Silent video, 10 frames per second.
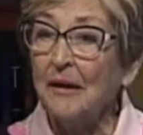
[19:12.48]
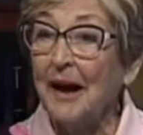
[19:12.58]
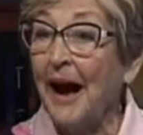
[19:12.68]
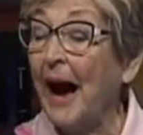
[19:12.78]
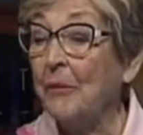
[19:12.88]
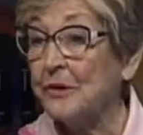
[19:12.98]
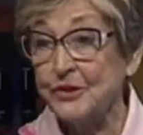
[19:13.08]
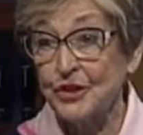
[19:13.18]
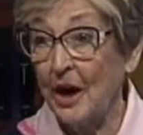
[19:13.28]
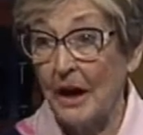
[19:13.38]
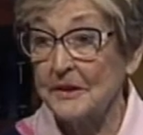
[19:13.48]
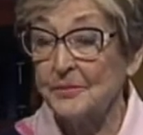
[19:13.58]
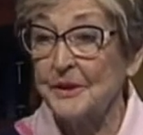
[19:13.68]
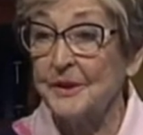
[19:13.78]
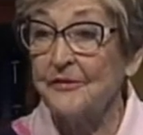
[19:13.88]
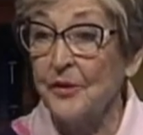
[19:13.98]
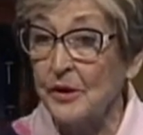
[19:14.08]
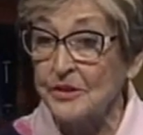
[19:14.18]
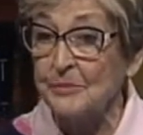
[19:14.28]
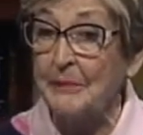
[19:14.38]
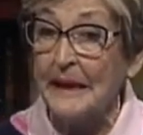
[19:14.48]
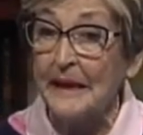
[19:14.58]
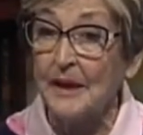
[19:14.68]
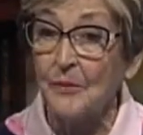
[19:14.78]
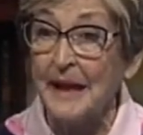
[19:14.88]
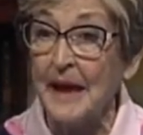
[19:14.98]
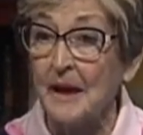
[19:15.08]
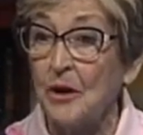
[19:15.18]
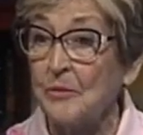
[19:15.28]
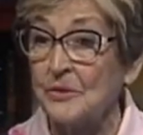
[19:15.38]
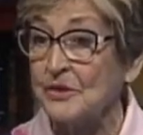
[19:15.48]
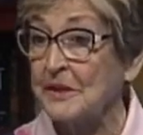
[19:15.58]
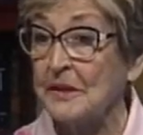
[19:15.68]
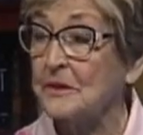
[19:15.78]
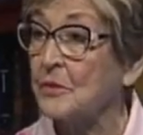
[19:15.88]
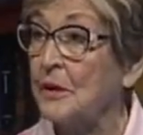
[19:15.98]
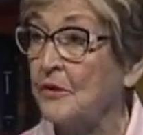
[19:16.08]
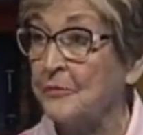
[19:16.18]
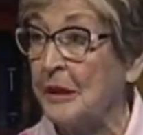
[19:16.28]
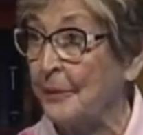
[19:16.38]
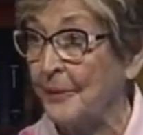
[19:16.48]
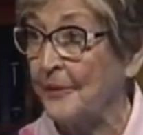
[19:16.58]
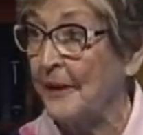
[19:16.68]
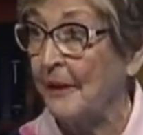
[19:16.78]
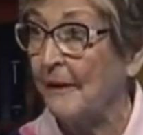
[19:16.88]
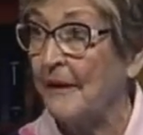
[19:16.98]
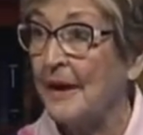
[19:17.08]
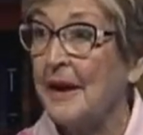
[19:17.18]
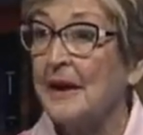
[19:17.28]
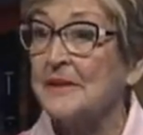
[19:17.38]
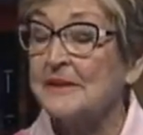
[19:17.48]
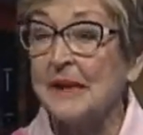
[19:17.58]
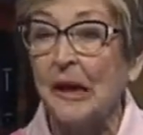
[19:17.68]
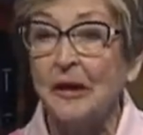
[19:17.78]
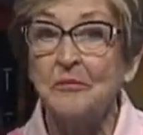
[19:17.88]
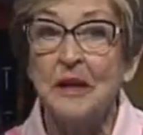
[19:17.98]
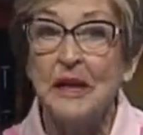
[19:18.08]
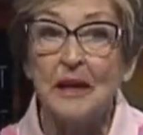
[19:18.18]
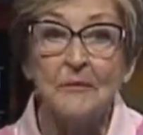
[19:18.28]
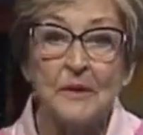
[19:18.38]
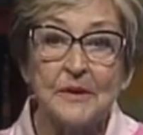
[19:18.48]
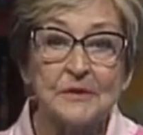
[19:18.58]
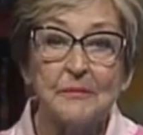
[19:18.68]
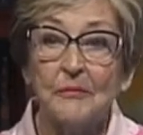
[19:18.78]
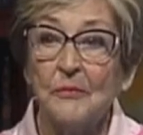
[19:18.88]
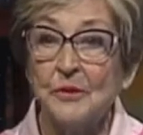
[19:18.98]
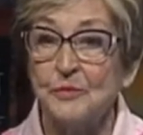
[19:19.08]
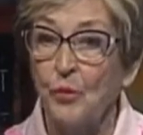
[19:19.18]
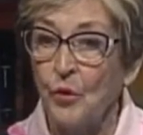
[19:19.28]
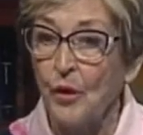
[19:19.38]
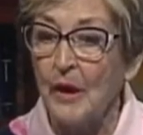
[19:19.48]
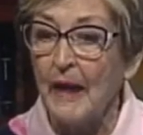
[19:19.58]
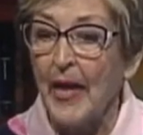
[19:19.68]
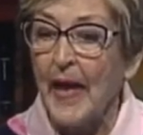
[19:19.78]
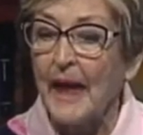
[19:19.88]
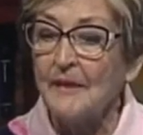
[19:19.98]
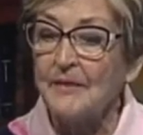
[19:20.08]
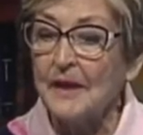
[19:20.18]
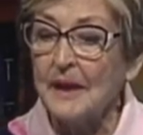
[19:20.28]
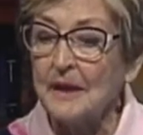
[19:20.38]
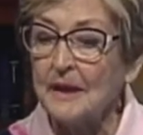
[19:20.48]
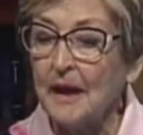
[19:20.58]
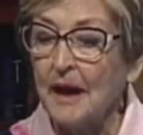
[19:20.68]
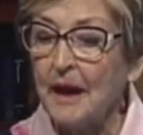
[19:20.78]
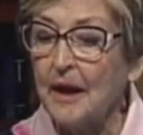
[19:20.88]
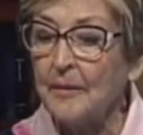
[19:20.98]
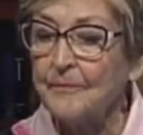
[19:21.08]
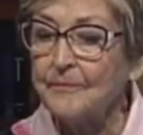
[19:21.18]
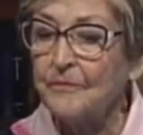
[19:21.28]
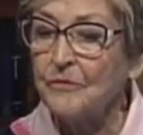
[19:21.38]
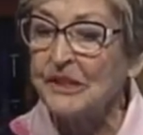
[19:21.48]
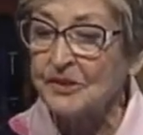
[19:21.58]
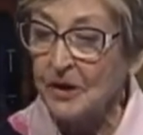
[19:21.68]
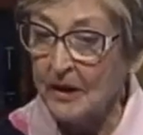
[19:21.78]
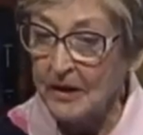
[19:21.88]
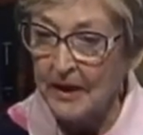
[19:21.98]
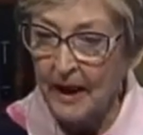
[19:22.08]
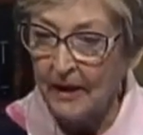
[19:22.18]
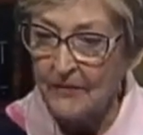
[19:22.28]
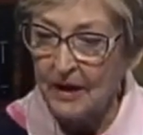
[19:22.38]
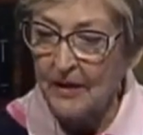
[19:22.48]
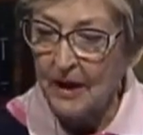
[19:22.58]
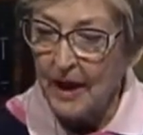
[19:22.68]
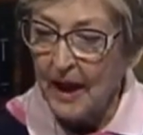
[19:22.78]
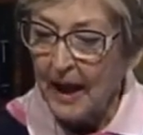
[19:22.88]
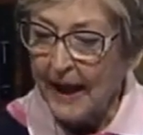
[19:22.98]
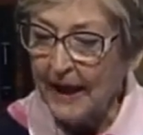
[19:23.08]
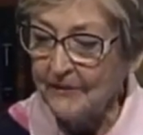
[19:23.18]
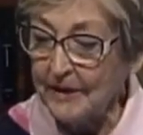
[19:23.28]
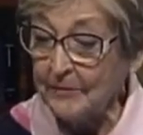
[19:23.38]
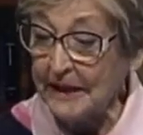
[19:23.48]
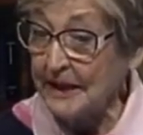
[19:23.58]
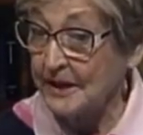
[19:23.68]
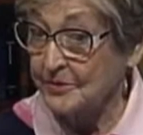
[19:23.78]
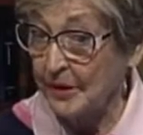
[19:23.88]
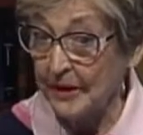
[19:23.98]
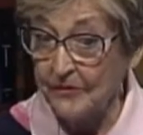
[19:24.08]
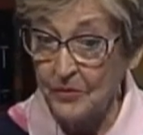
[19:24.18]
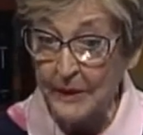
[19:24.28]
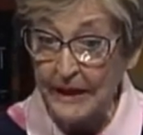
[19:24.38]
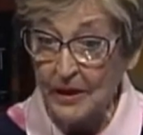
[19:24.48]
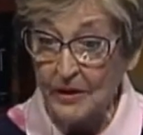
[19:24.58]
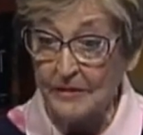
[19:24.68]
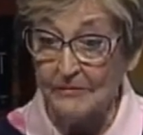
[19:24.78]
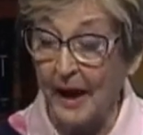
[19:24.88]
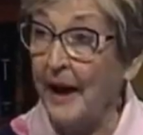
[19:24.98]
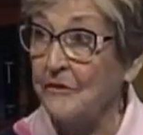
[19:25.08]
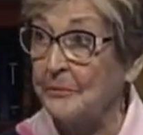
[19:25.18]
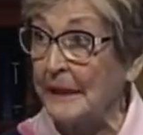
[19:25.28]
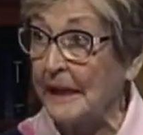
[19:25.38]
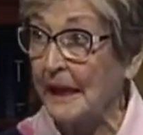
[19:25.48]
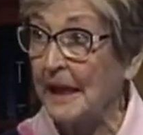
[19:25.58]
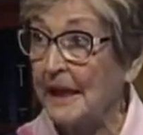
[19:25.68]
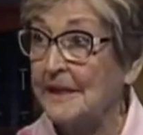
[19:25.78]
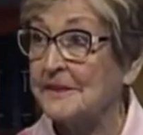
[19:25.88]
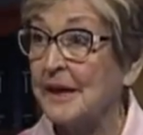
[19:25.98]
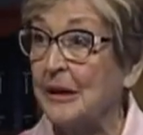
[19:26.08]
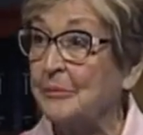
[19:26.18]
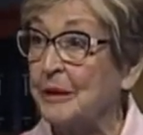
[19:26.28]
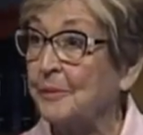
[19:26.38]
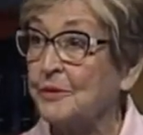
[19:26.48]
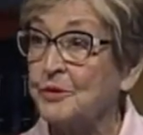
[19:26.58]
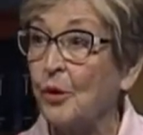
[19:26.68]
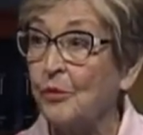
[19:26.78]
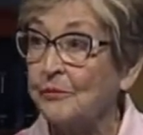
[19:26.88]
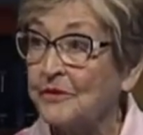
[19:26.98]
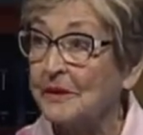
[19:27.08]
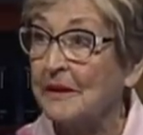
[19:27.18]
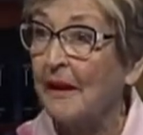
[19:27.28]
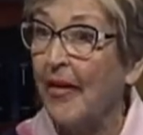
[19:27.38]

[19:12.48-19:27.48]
I was shocked. When the first meeting, we had almost 10, 12 people there. Mm-hmm. The second meeting was more. And then we started having meetings wherever we could have a meeting, inside people's homes and